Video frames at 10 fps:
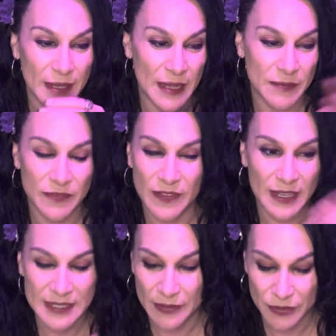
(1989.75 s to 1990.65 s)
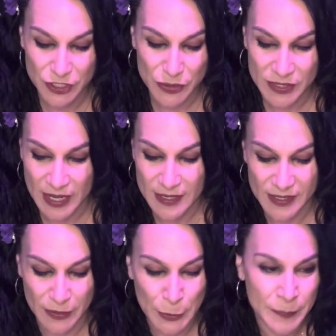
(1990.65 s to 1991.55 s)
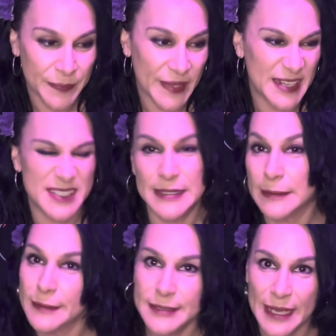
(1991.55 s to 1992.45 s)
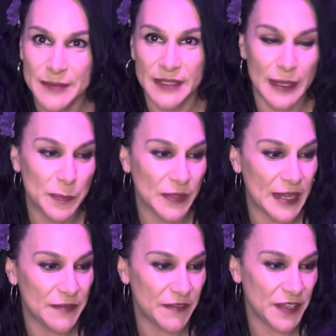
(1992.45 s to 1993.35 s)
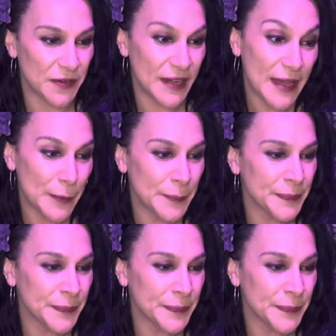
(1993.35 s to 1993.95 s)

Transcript: I'm flying down there Tuesday, so I just need a little time to like plan and figure it out.